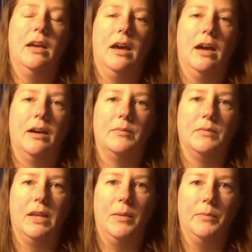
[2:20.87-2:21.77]
Um,
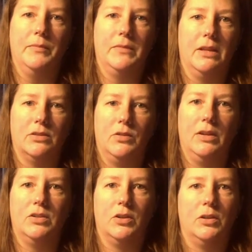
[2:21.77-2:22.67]
yep, that's
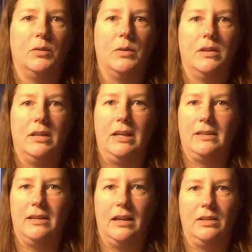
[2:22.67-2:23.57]
great to cook with. It has
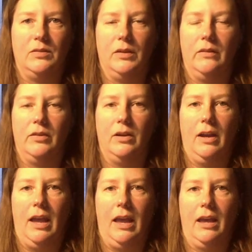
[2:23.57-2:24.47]
a nice flavor,
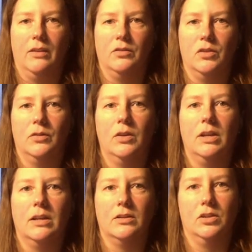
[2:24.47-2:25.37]
and you cook
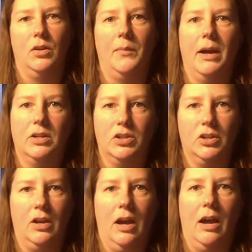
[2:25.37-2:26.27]
it so
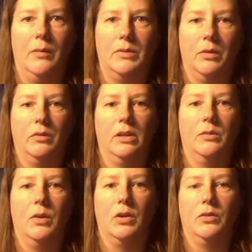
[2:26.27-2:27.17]
much um, that really
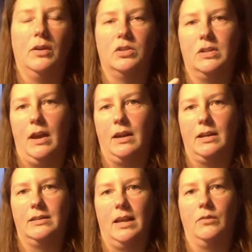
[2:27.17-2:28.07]
what you're just
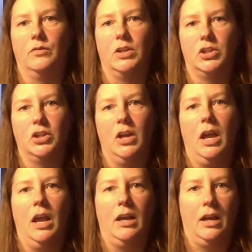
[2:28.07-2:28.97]
adding is that rich
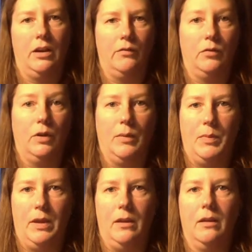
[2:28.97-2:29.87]
kind of
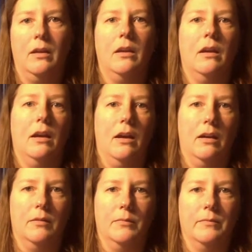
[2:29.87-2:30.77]
grapey
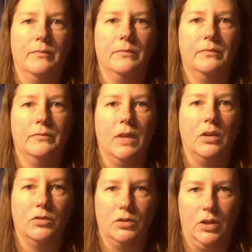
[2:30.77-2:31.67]
um,
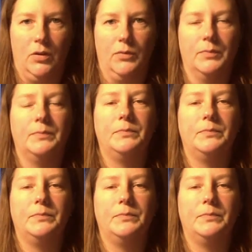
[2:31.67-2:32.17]
undertone.